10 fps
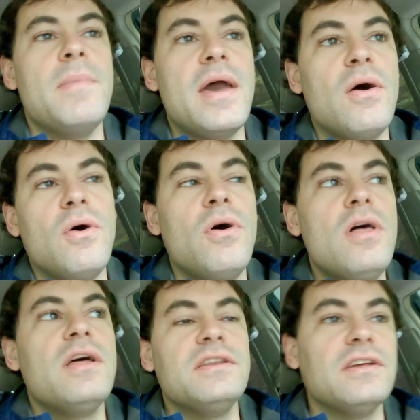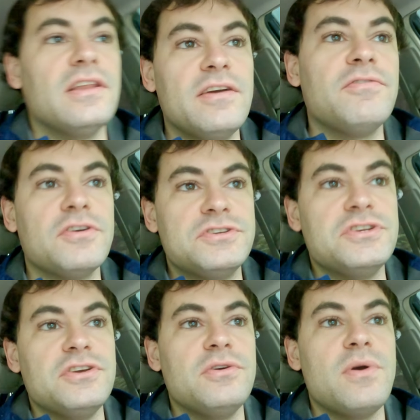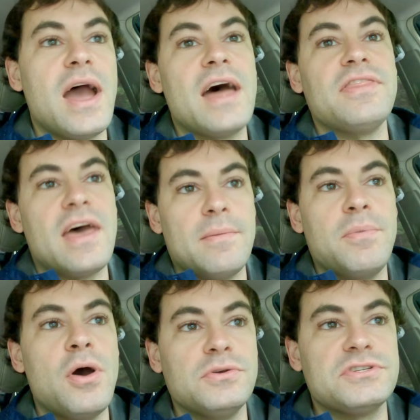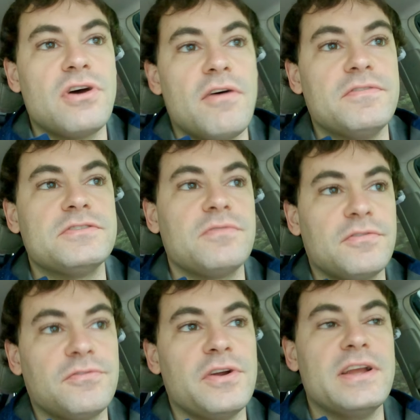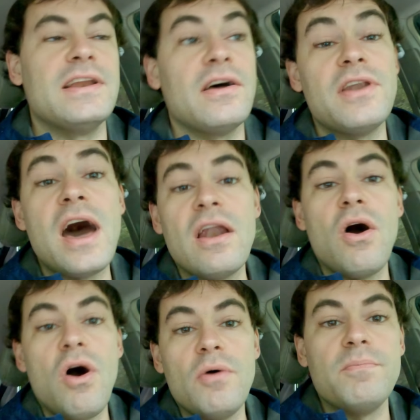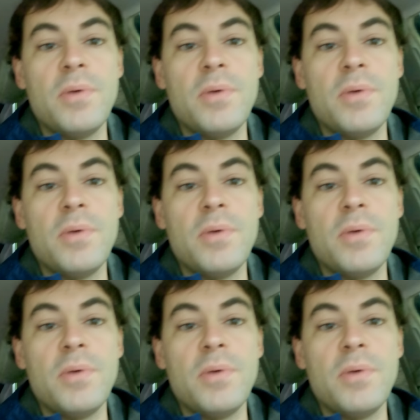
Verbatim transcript: mail delivered to you at that post office for free. Now not all